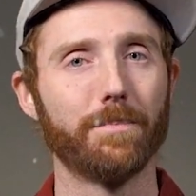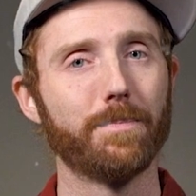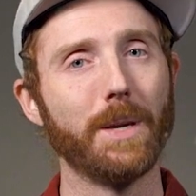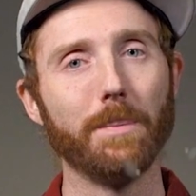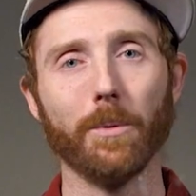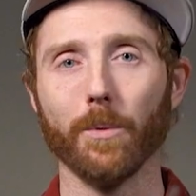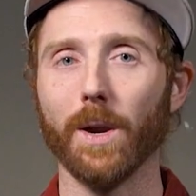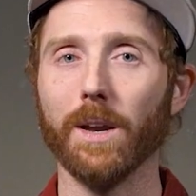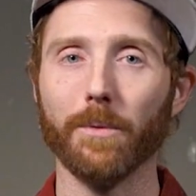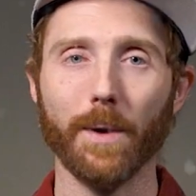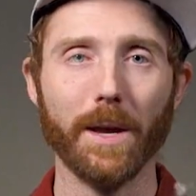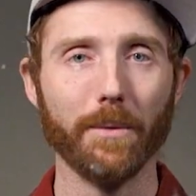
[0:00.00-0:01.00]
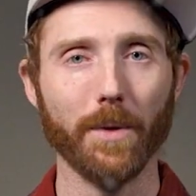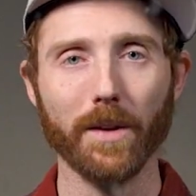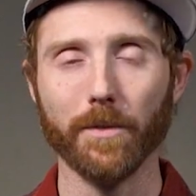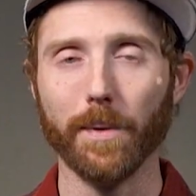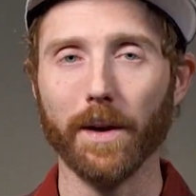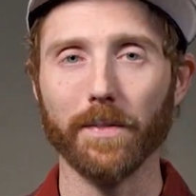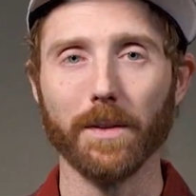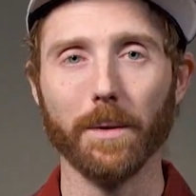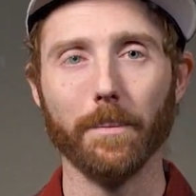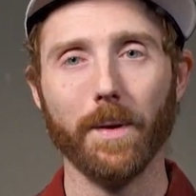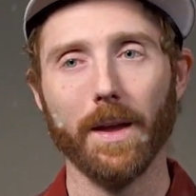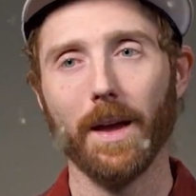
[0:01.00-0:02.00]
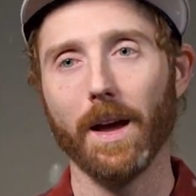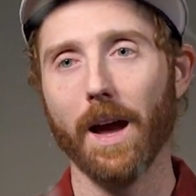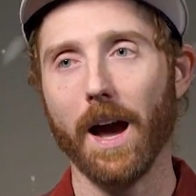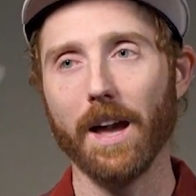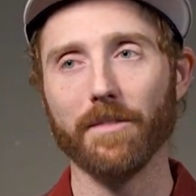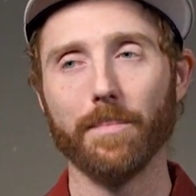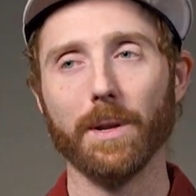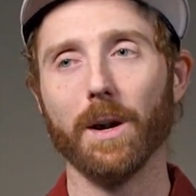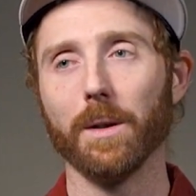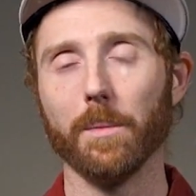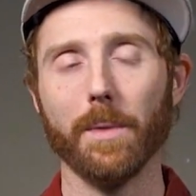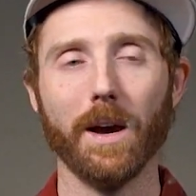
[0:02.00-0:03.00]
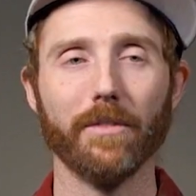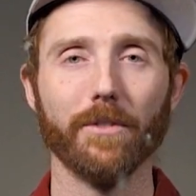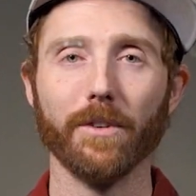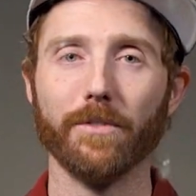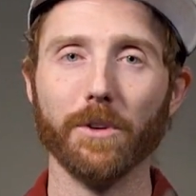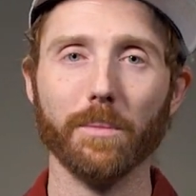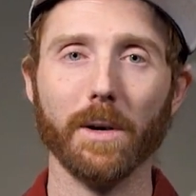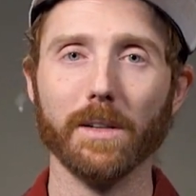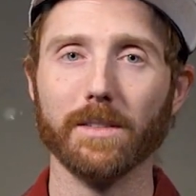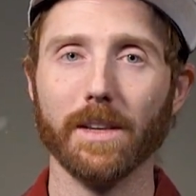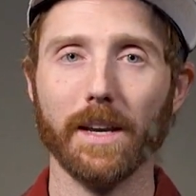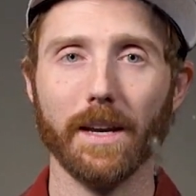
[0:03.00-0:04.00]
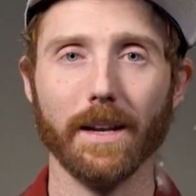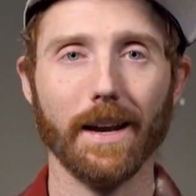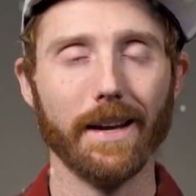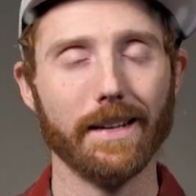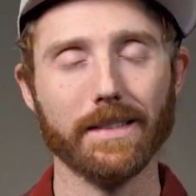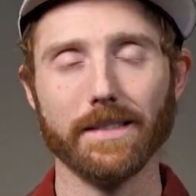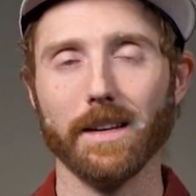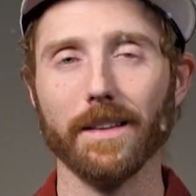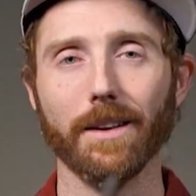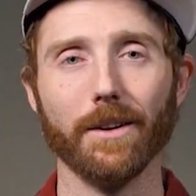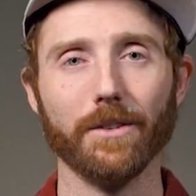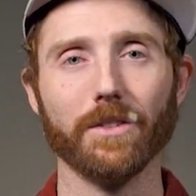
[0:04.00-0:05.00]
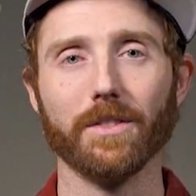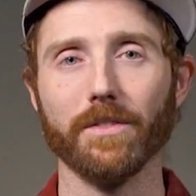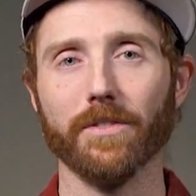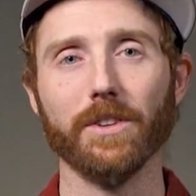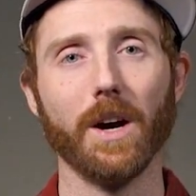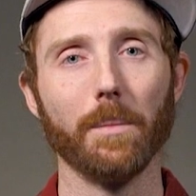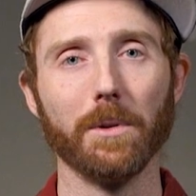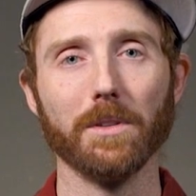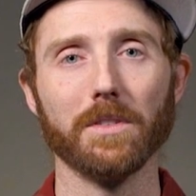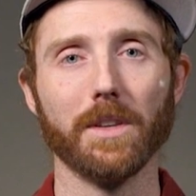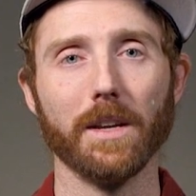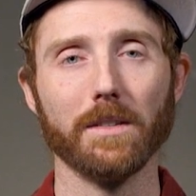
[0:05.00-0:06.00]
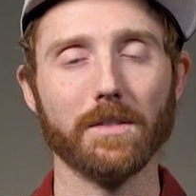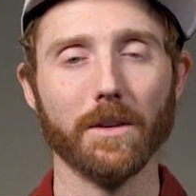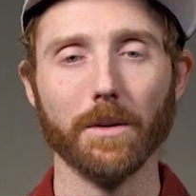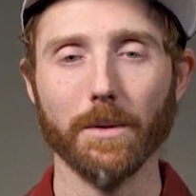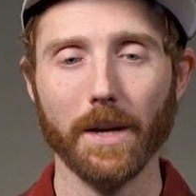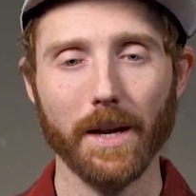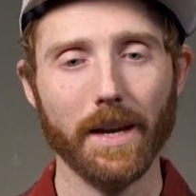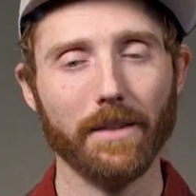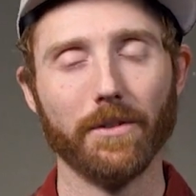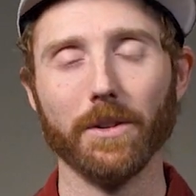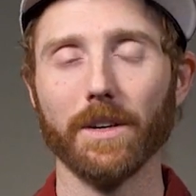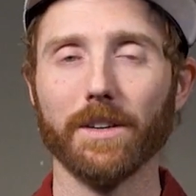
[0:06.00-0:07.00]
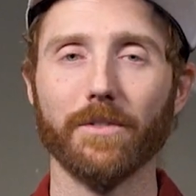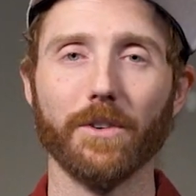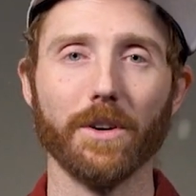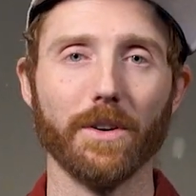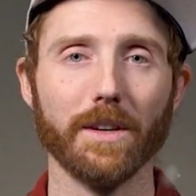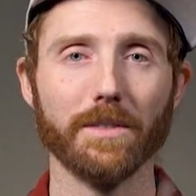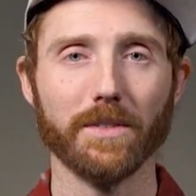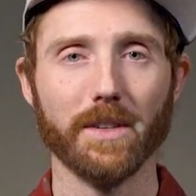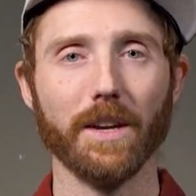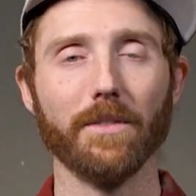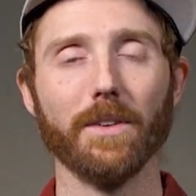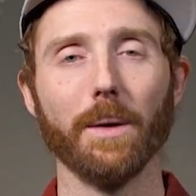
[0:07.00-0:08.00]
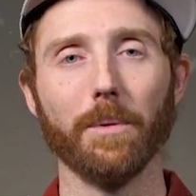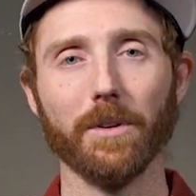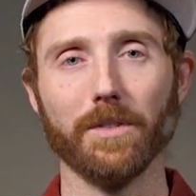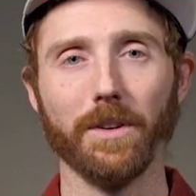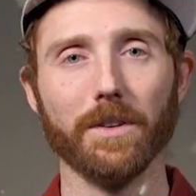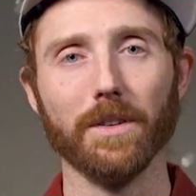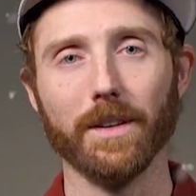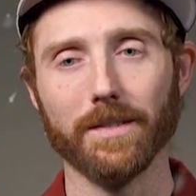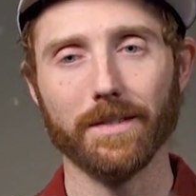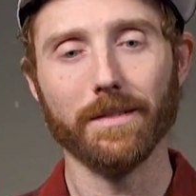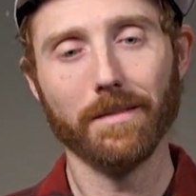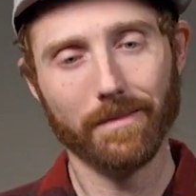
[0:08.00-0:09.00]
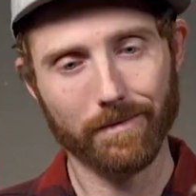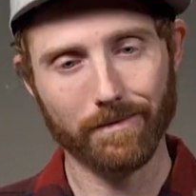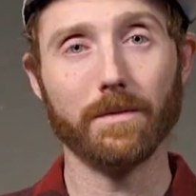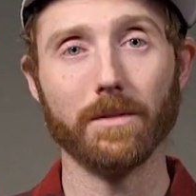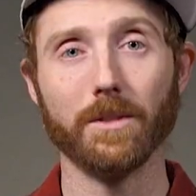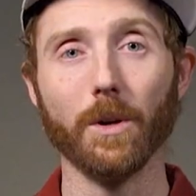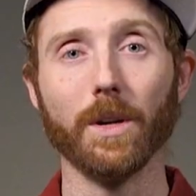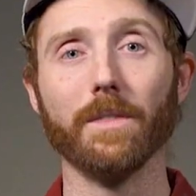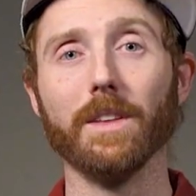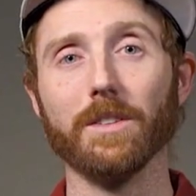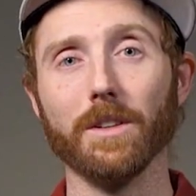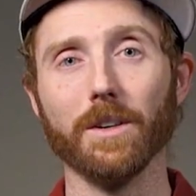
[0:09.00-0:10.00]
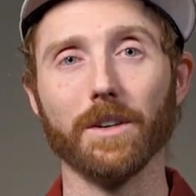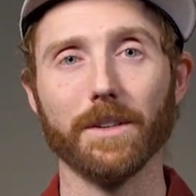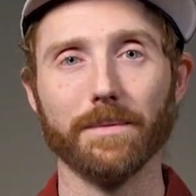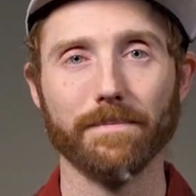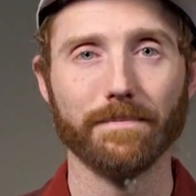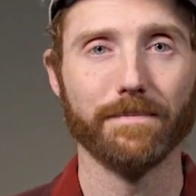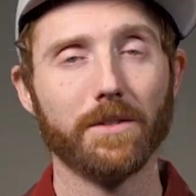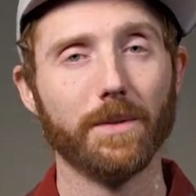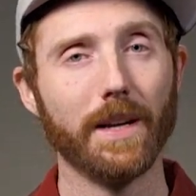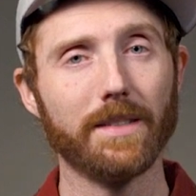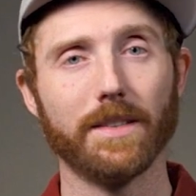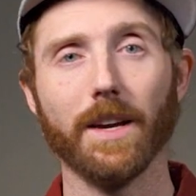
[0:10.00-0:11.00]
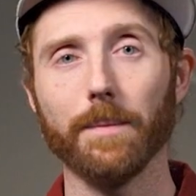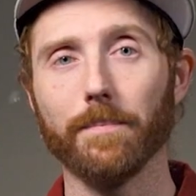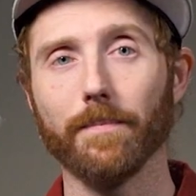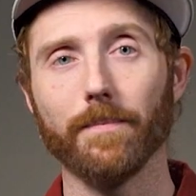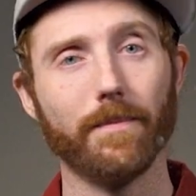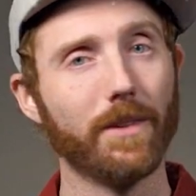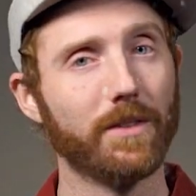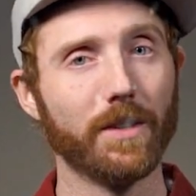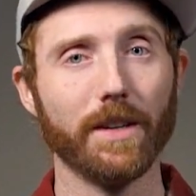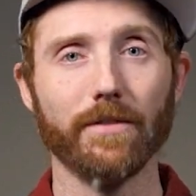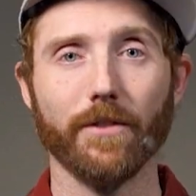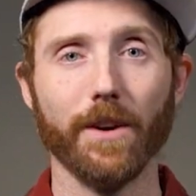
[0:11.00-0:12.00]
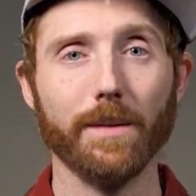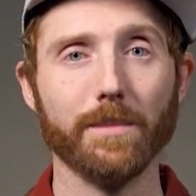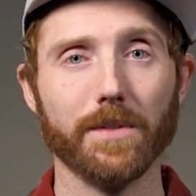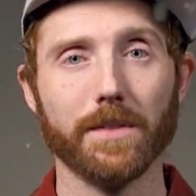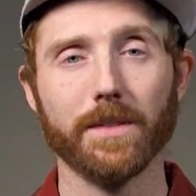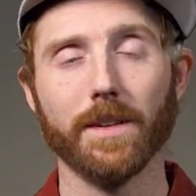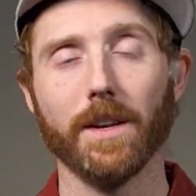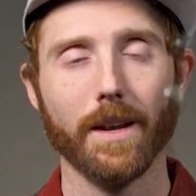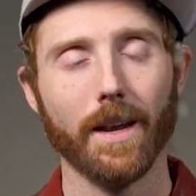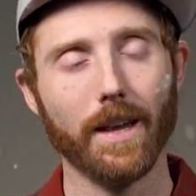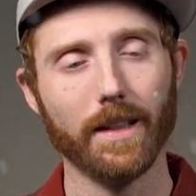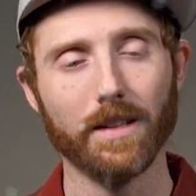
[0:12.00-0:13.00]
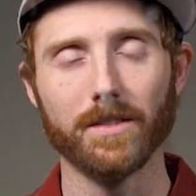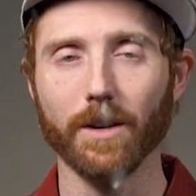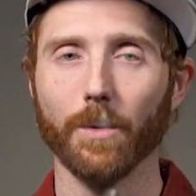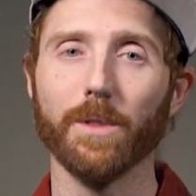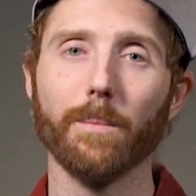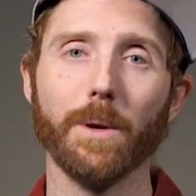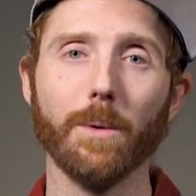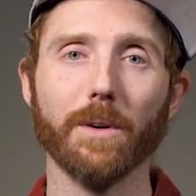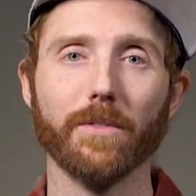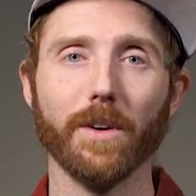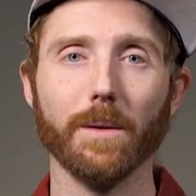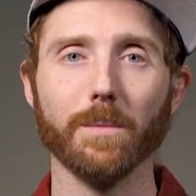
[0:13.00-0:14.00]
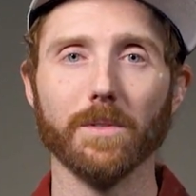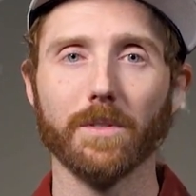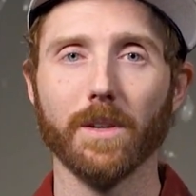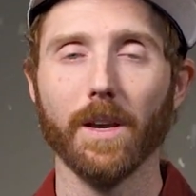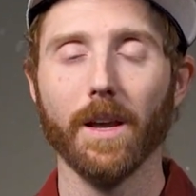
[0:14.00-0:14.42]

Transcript: People rant and rave about them. I've been on them now for a few months, and I can say they're just a phenomenal skate. So if you're looking for an aggressive skate for that person on your list, go give these a look. So next up, let's look at frames. And let's start with the big wheel frames.